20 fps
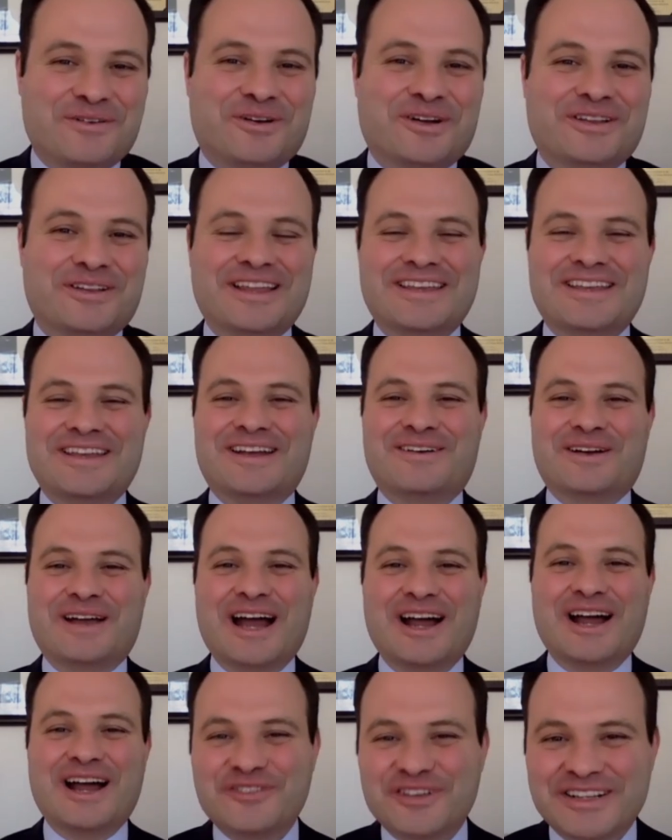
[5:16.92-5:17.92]
well, you know,
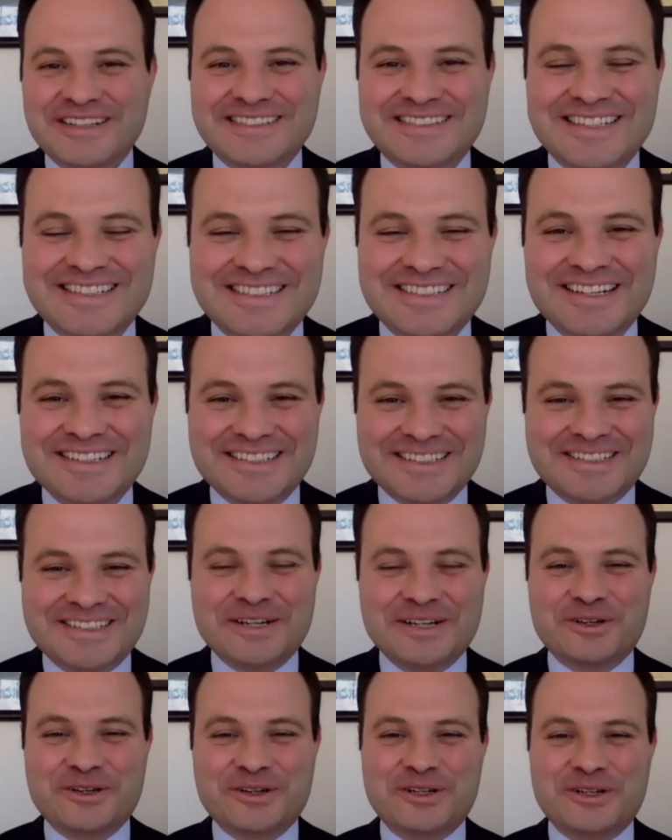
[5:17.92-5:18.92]
confidence doesn't
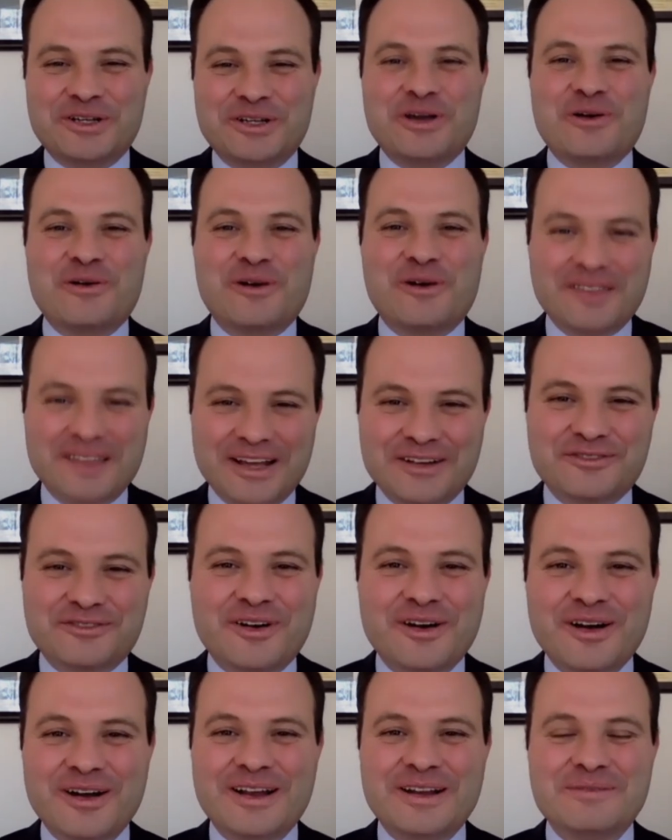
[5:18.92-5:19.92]
necessarily go all that
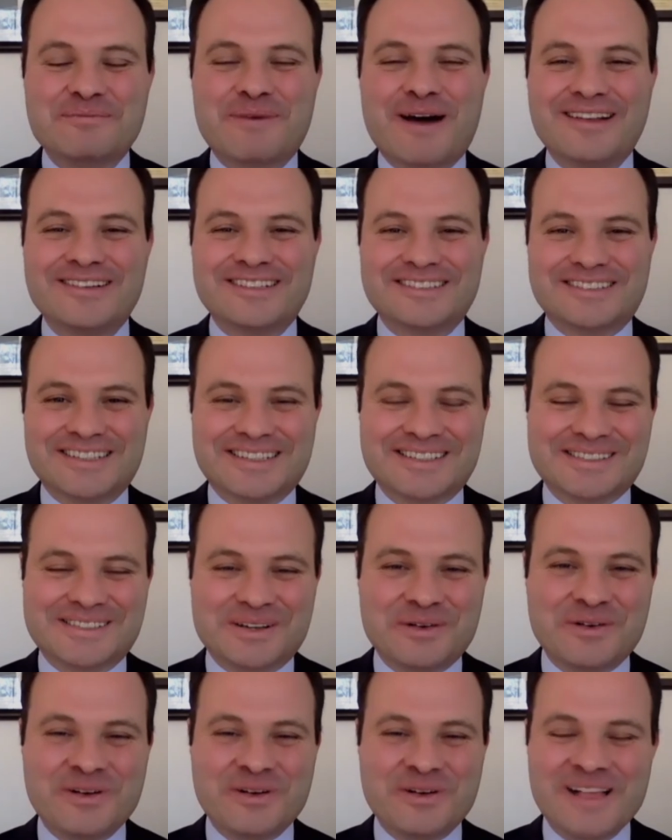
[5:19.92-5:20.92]
far in politics.
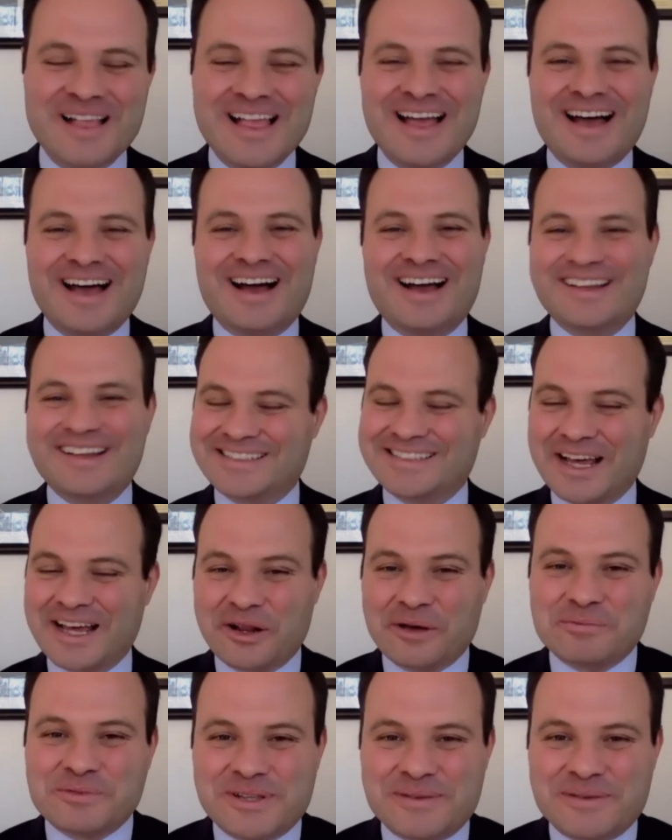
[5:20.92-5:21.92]
So uh, it's not
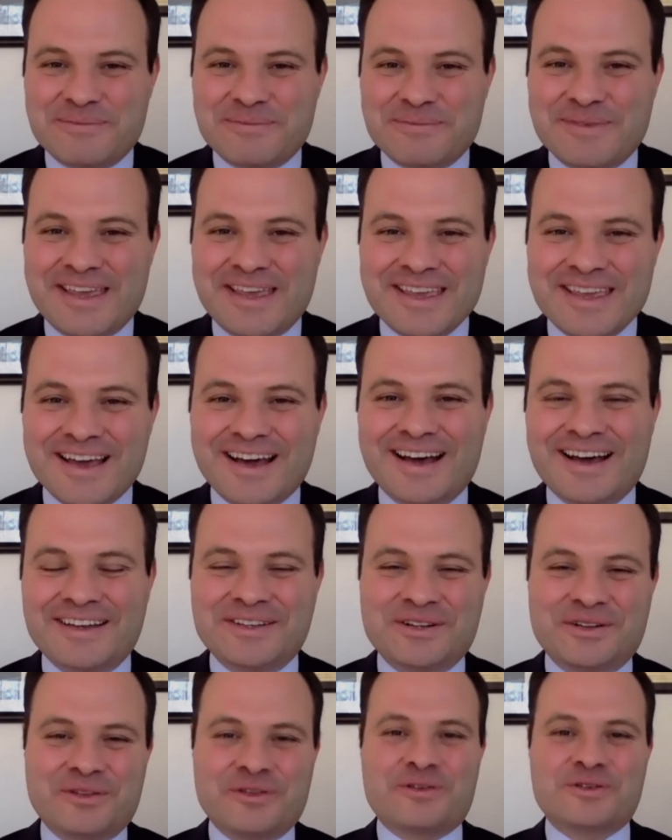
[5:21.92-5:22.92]
up to me. Uh, you know,
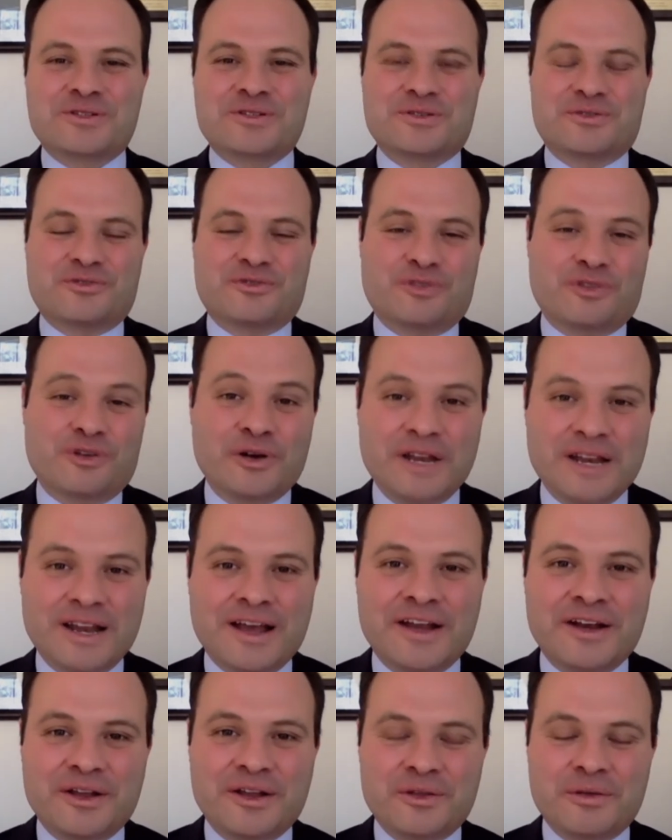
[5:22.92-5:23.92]
there's
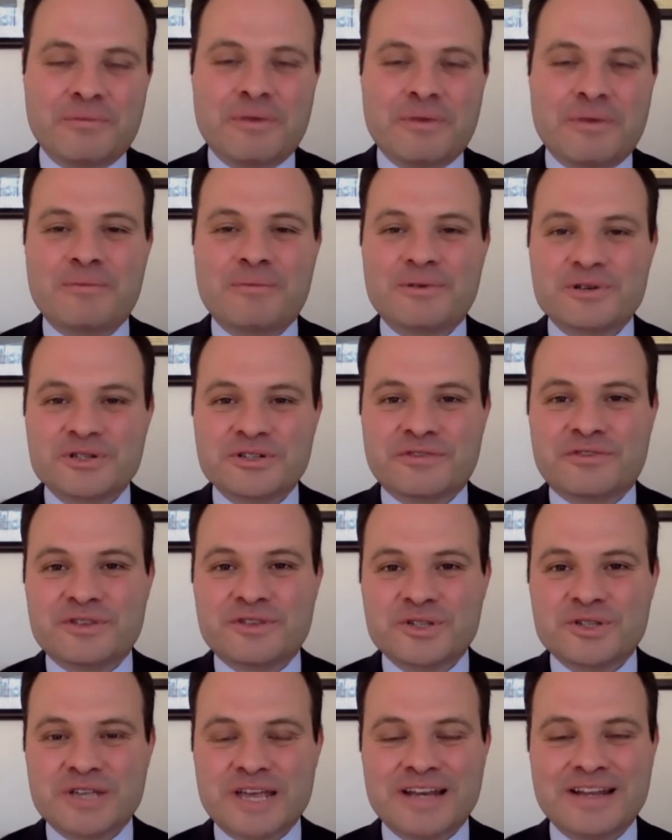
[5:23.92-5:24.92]
39 other members of the
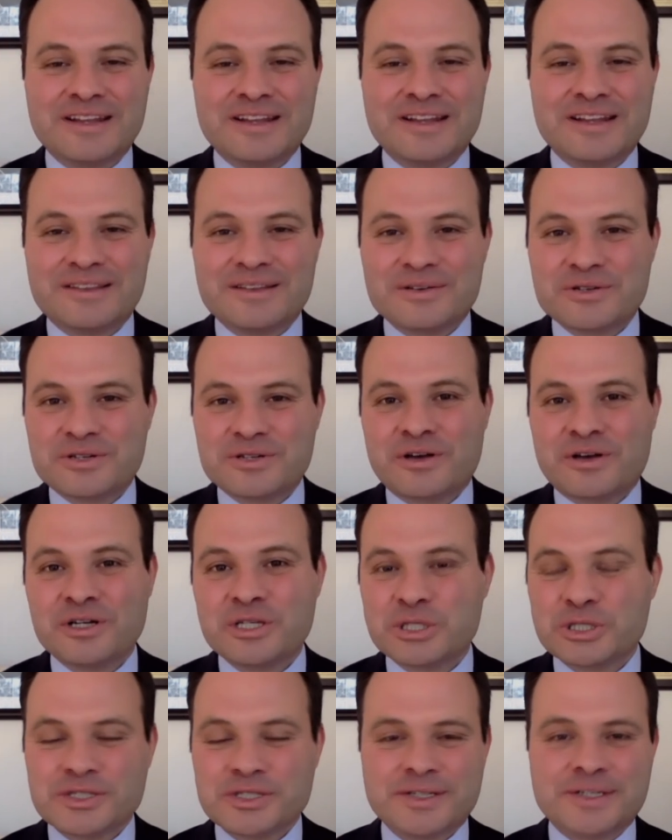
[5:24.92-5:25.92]
Senate. There's
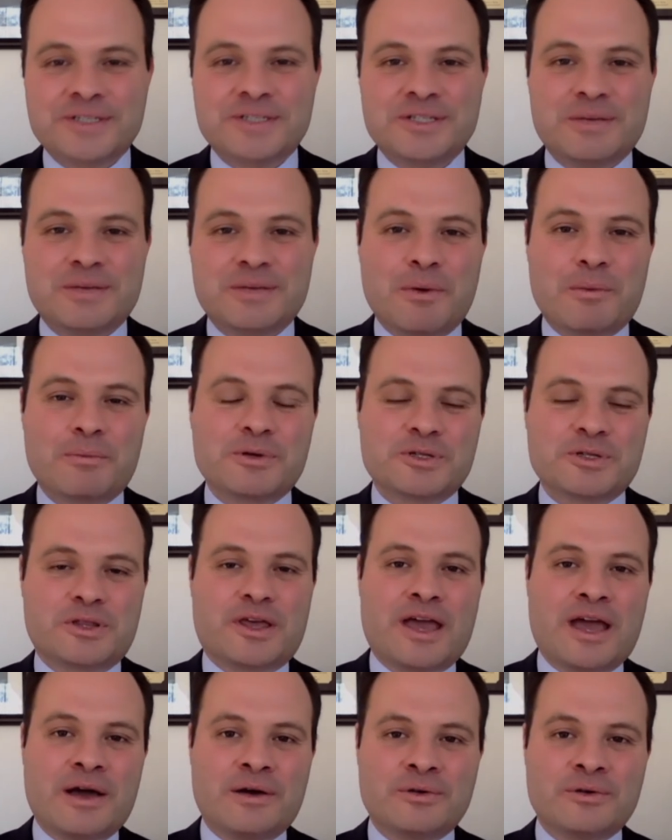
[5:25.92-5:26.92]
160 members of the
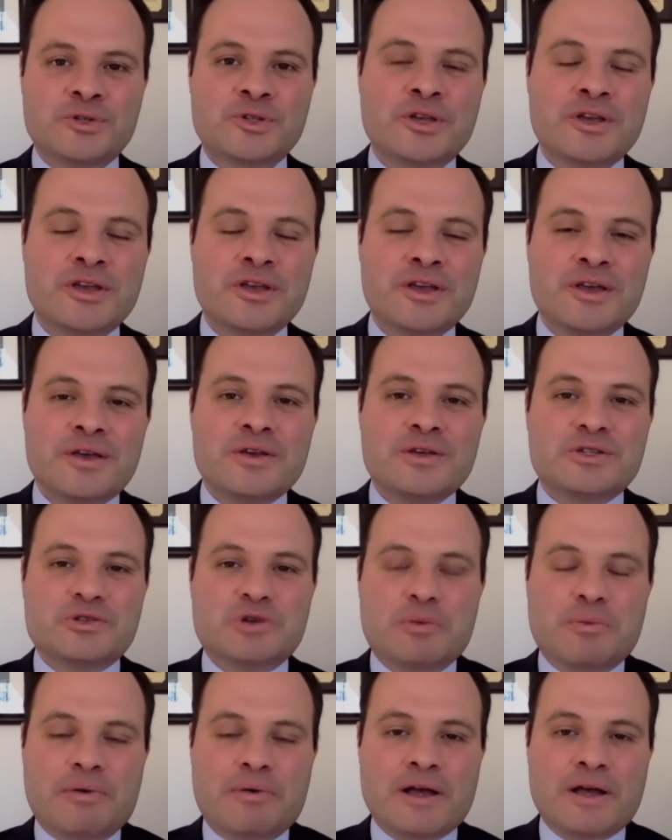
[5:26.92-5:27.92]
House. So a
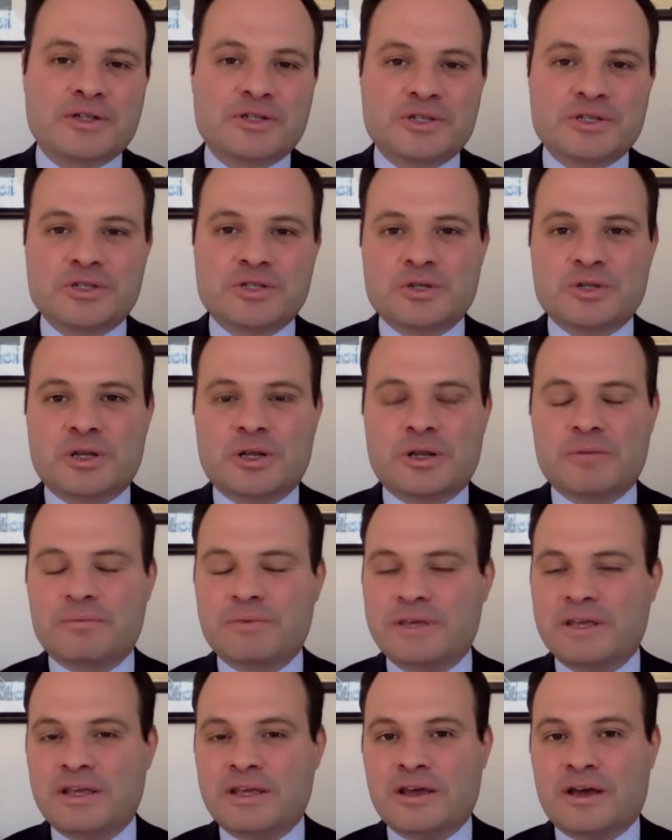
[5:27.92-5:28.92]
process is going to
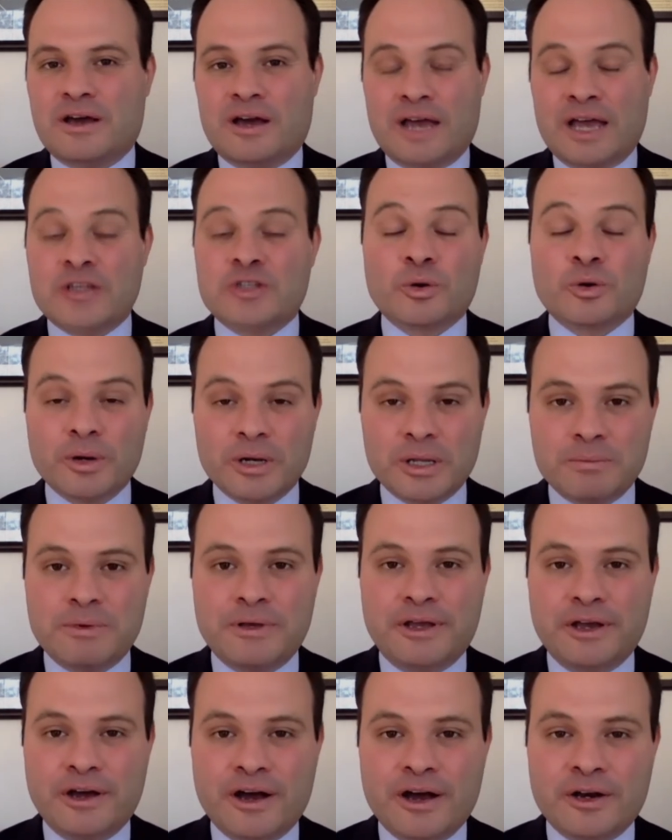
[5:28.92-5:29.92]
be uh, has already
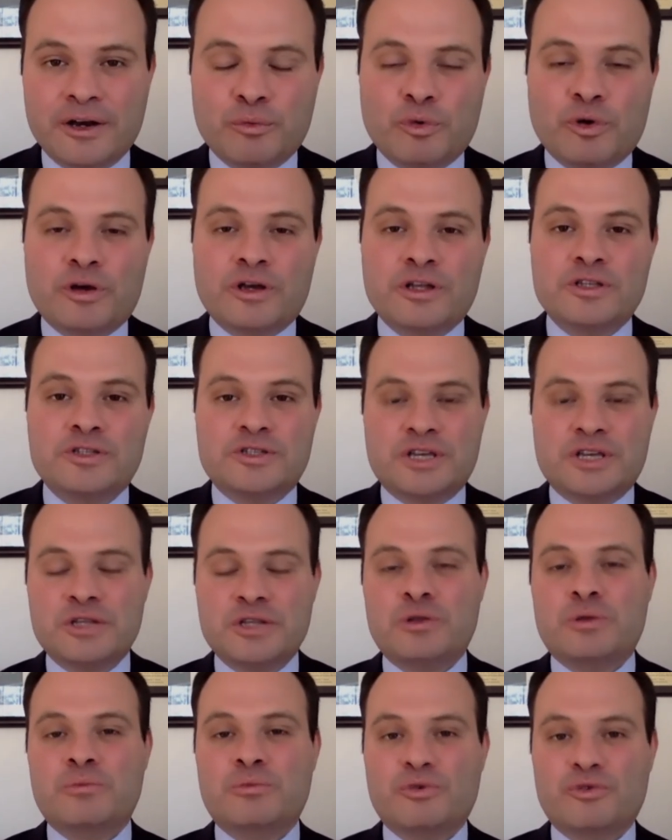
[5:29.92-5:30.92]
begun and will
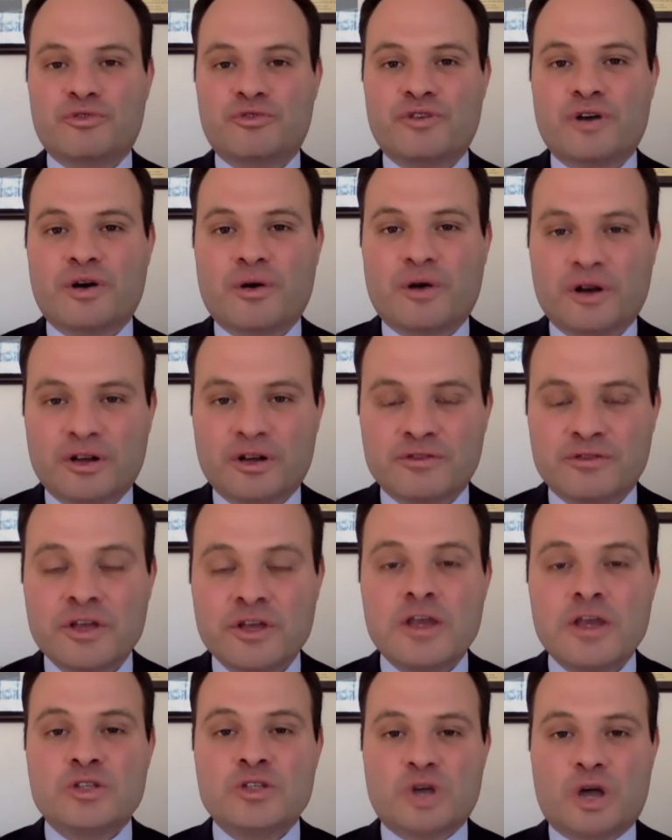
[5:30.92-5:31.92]
continue to move forward of
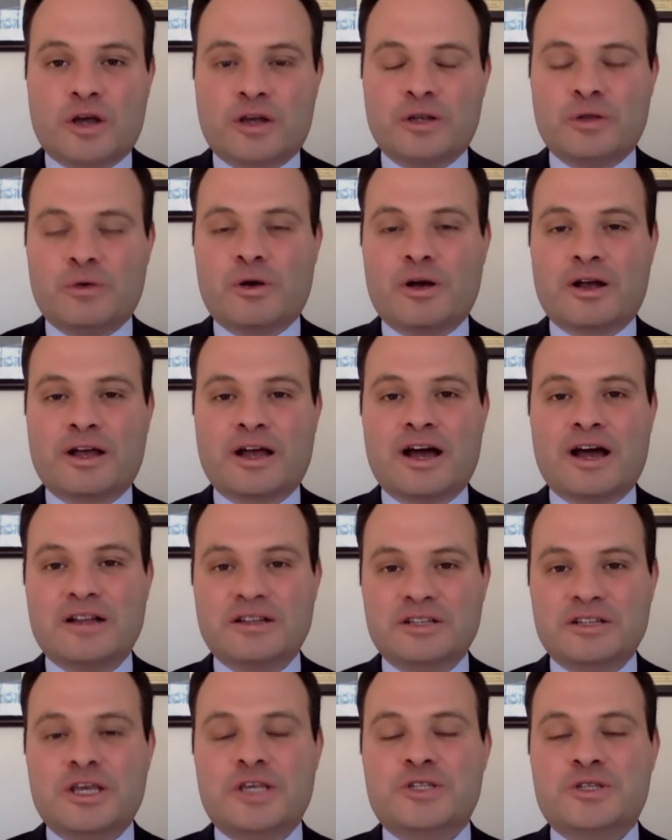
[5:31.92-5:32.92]
talking to our
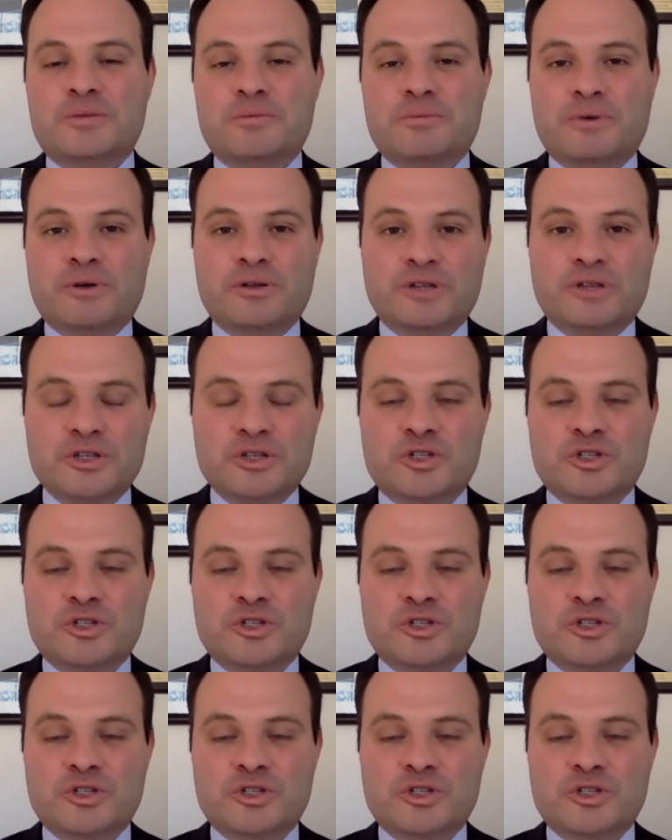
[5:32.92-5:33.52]
colleagues and building